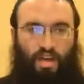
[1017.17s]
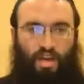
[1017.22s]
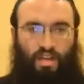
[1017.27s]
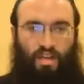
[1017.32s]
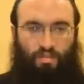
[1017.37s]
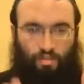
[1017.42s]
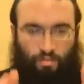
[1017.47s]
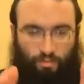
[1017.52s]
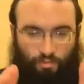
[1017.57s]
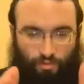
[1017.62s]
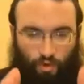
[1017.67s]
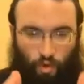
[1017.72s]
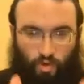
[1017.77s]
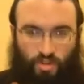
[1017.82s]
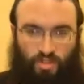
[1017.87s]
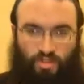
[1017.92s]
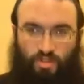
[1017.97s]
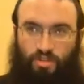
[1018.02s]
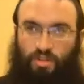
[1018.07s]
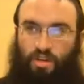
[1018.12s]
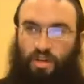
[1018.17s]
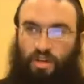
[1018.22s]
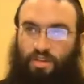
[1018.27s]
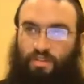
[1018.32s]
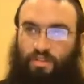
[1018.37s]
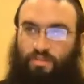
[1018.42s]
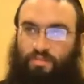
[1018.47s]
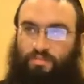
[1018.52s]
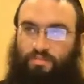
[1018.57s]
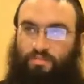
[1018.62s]
and I have to focus on
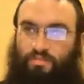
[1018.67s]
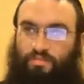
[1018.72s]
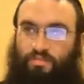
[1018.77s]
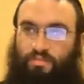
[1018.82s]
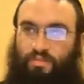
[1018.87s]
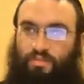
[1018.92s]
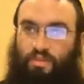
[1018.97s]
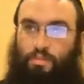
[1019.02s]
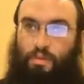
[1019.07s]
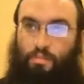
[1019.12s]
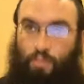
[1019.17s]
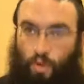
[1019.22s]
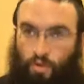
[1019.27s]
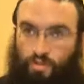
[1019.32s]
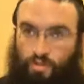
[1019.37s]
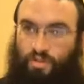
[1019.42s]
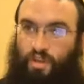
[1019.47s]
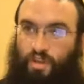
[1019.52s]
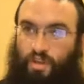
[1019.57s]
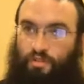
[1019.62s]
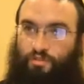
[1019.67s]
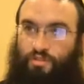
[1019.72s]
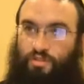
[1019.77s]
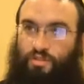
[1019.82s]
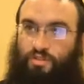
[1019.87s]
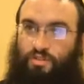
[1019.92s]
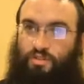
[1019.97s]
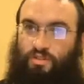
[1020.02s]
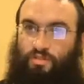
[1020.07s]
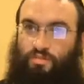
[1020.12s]
God. Be moser
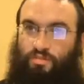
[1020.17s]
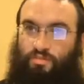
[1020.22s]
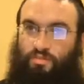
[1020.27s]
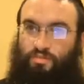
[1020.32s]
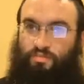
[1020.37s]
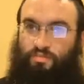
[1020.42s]
nefesh.